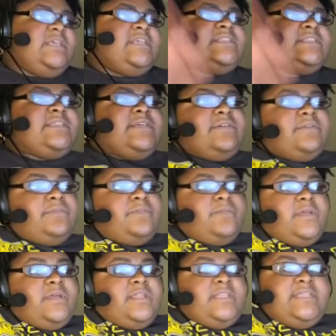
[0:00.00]
So,
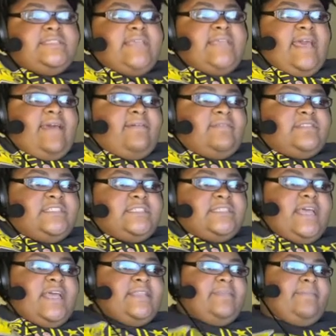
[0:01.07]
one of the things I just
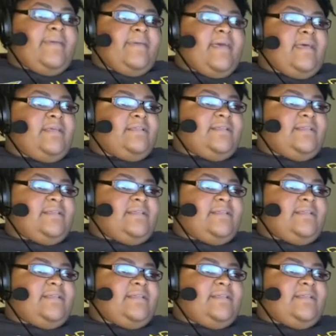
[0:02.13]
liked about